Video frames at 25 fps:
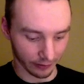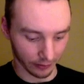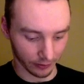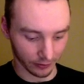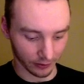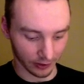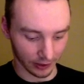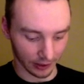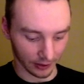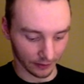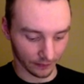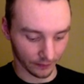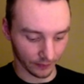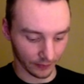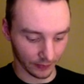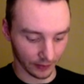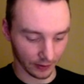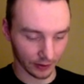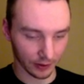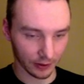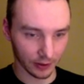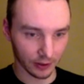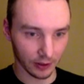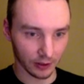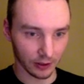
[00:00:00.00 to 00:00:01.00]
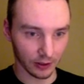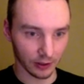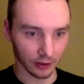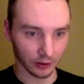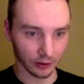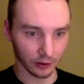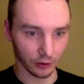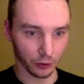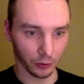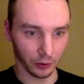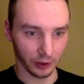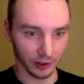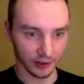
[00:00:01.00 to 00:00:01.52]
thing. We're going to
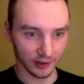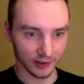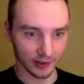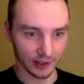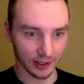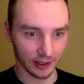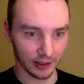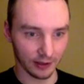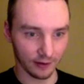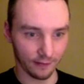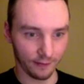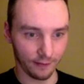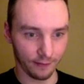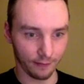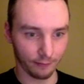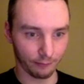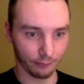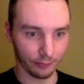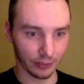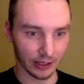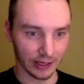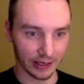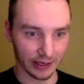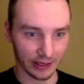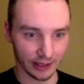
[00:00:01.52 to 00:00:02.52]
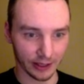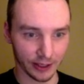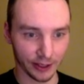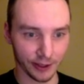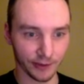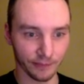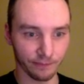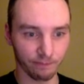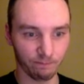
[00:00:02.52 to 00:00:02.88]
call it save player...